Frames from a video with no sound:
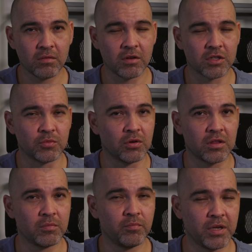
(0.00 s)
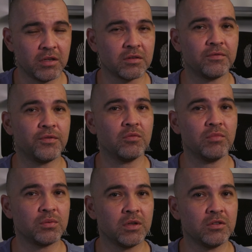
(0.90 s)
a small thin piece of foam
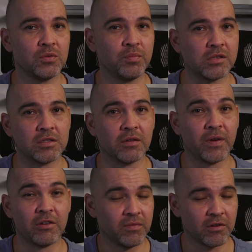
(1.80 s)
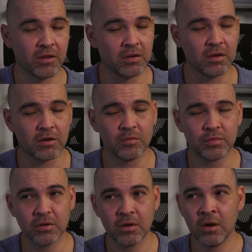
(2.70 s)
between two pieces of very, very thin
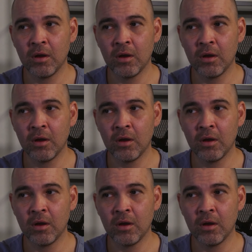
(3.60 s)
cardboard.